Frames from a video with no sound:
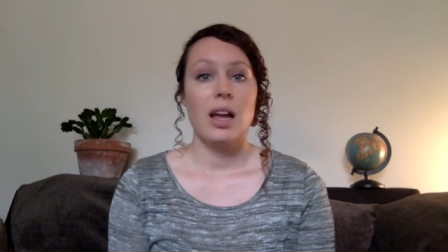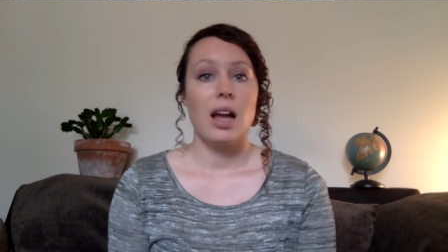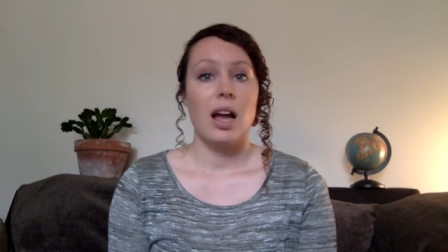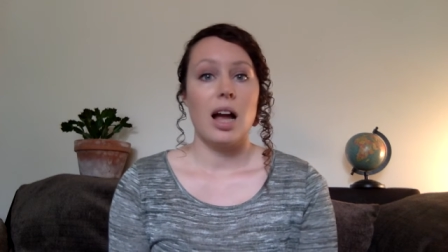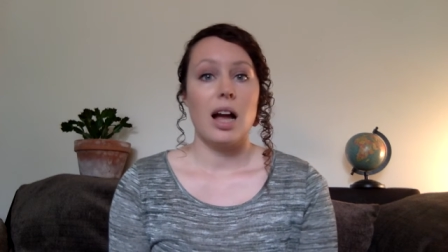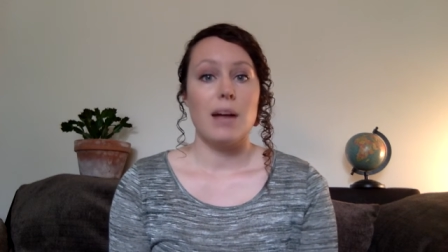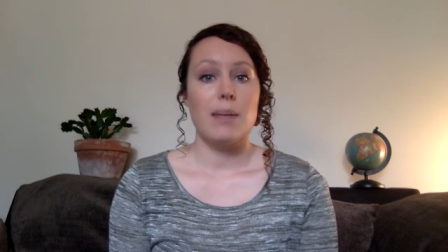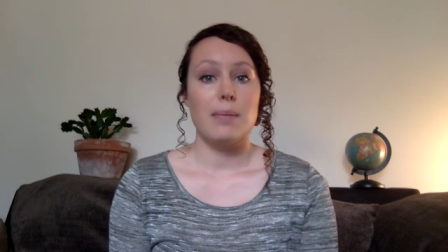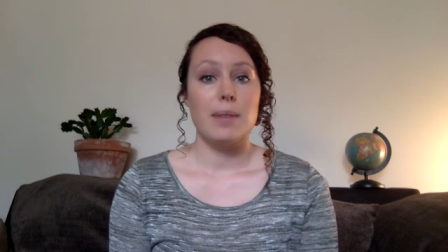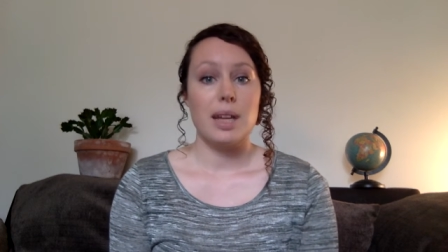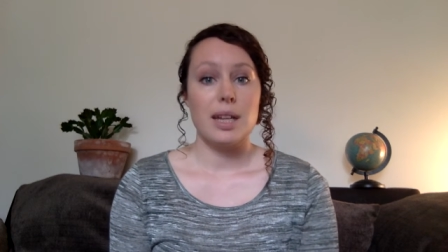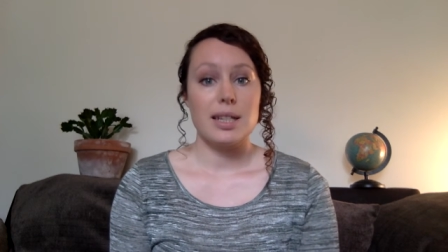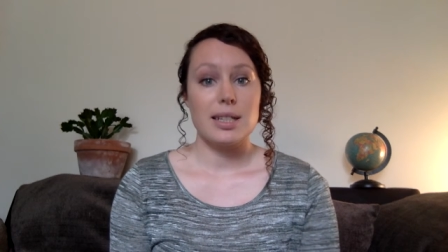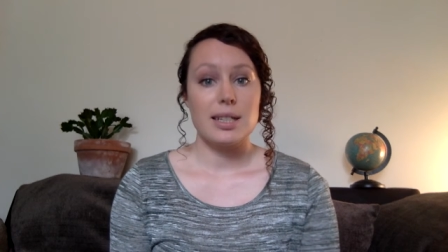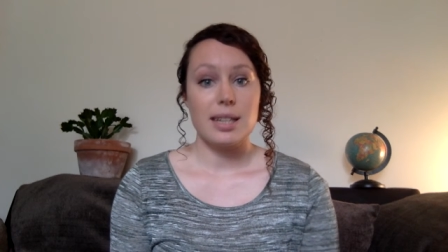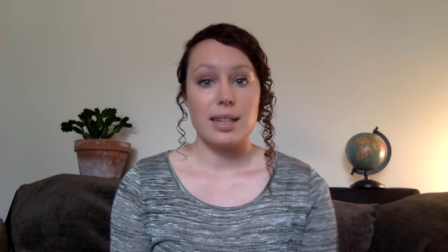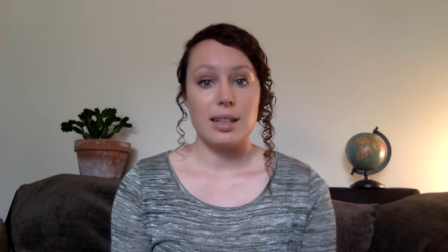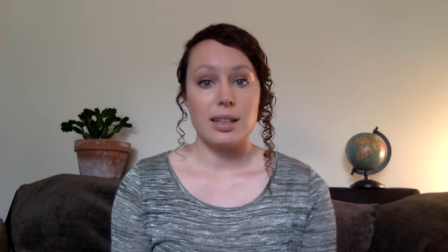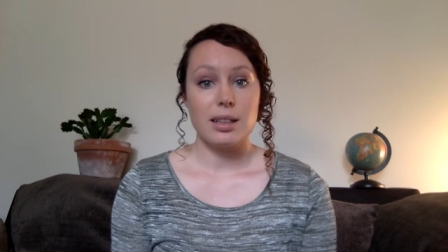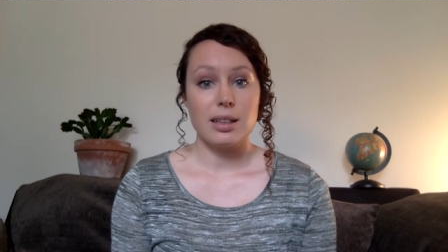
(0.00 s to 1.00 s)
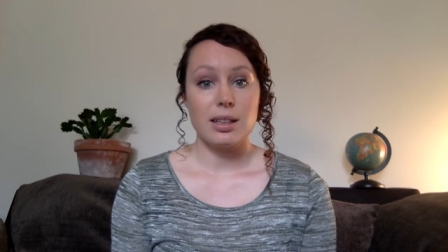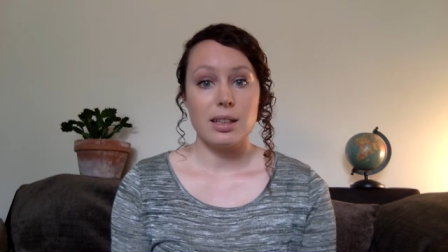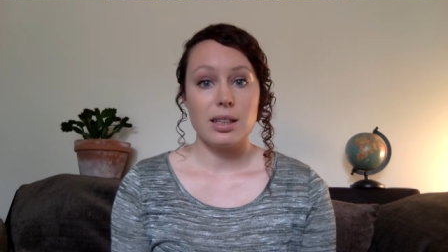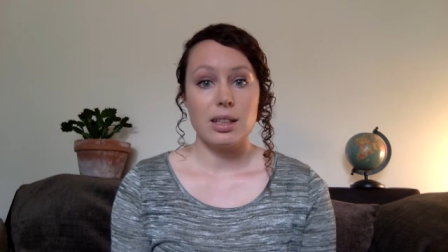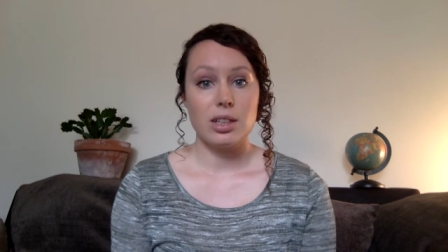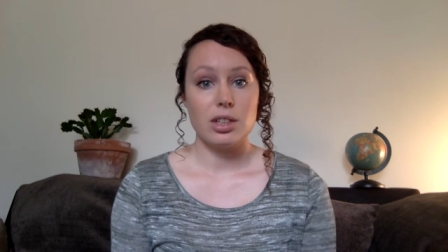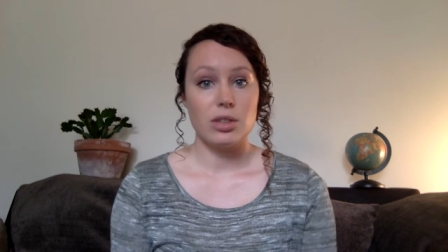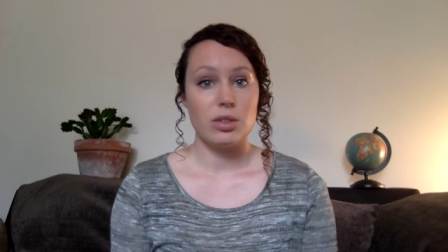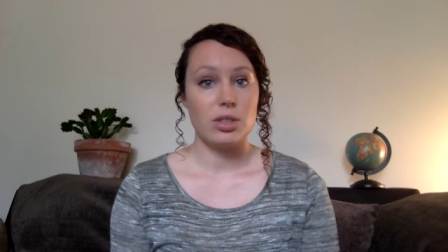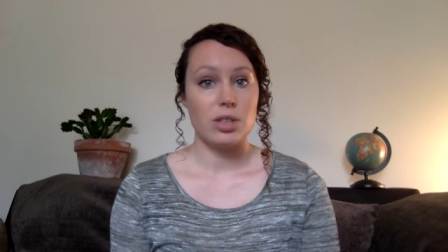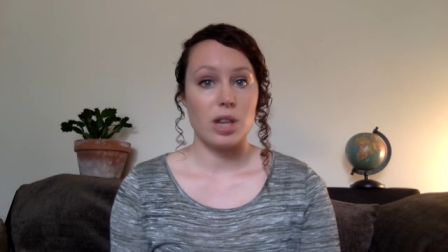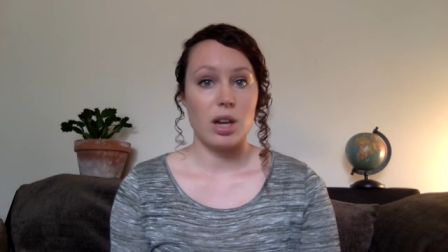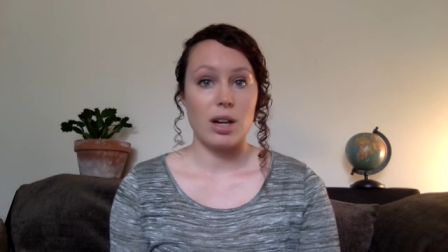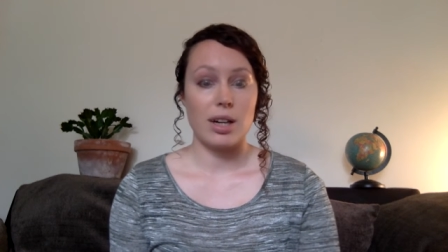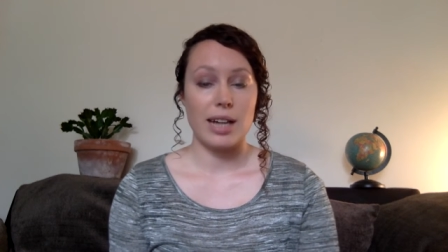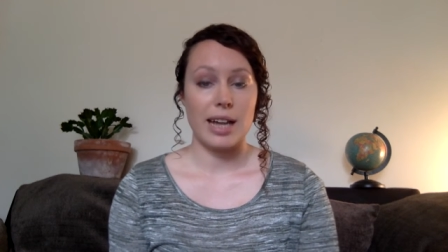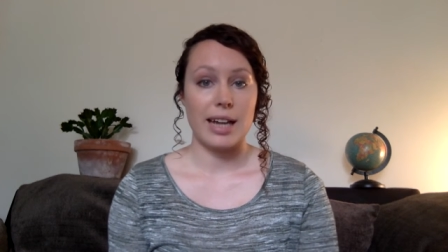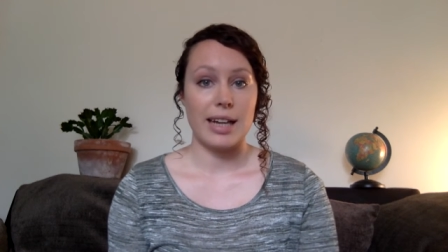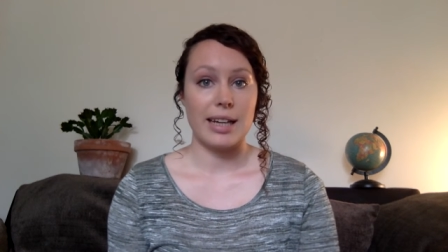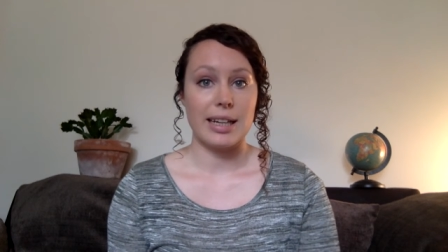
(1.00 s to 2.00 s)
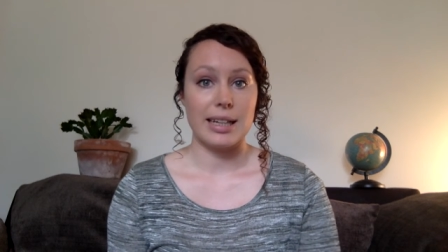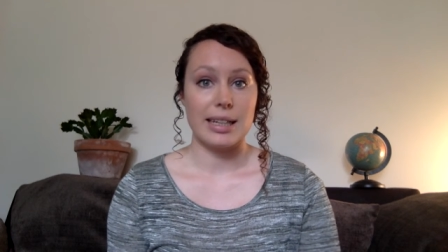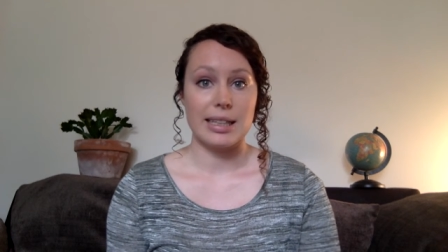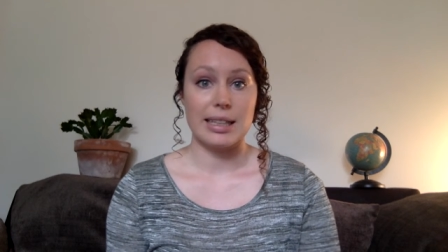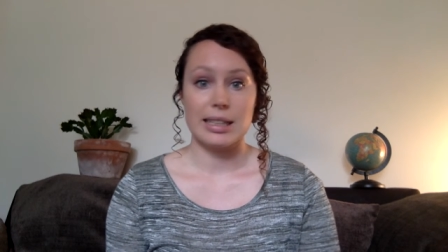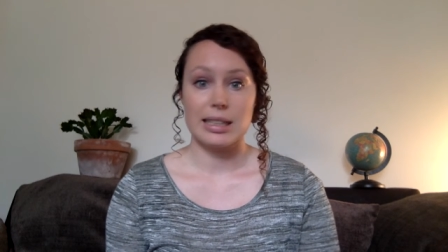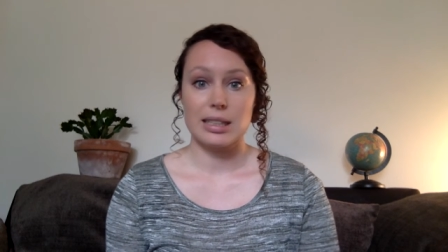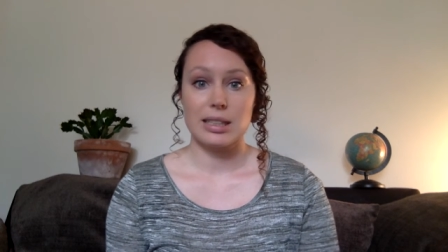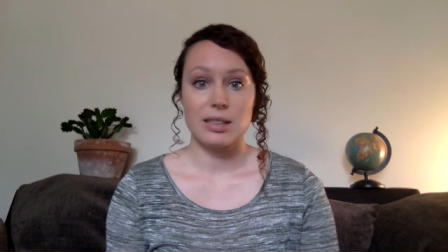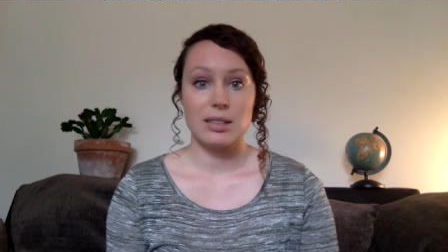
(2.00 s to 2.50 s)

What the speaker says: until you start getting